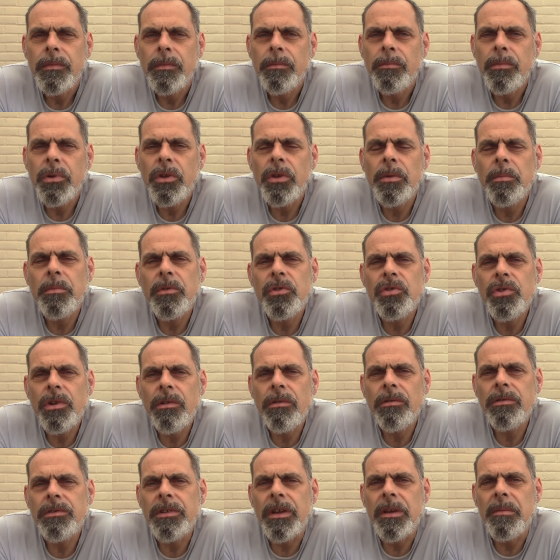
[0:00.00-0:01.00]
But the
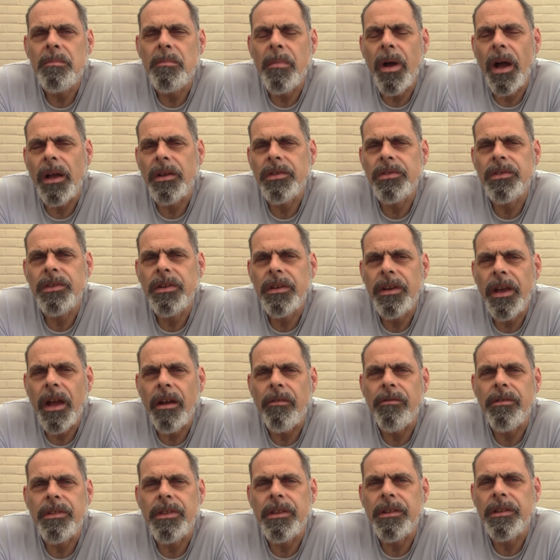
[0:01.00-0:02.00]
majority must
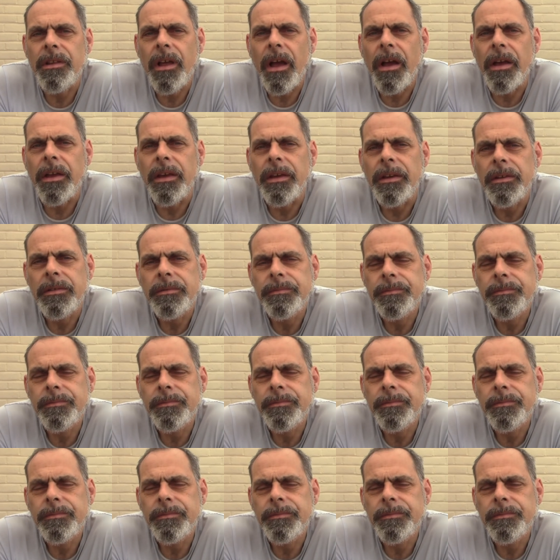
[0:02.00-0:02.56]
carry the day.